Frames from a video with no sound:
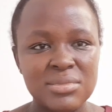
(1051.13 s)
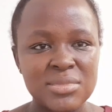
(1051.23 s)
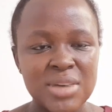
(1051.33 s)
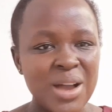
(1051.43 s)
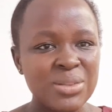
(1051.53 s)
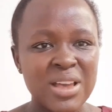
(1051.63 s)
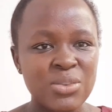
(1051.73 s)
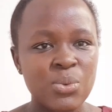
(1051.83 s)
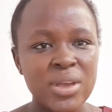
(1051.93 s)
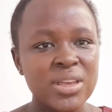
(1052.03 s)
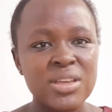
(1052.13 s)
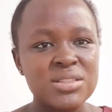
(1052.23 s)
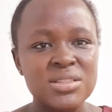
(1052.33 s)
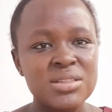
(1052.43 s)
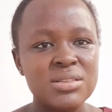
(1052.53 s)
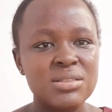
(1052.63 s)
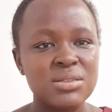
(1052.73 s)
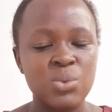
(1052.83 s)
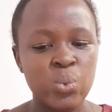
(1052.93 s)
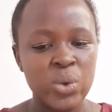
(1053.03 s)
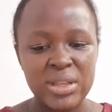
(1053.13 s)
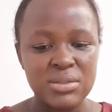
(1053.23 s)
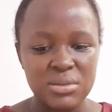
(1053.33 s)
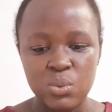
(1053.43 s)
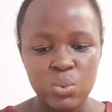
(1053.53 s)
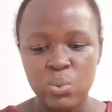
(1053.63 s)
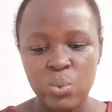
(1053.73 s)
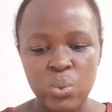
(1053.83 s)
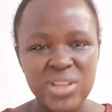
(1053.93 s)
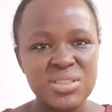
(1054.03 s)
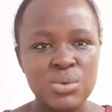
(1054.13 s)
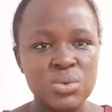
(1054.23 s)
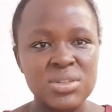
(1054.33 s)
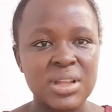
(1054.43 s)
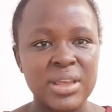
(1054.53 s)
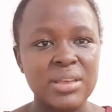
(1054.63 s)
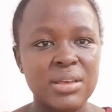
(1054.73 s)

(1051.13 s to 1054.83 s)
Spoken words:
how does 1 kg weight looks like?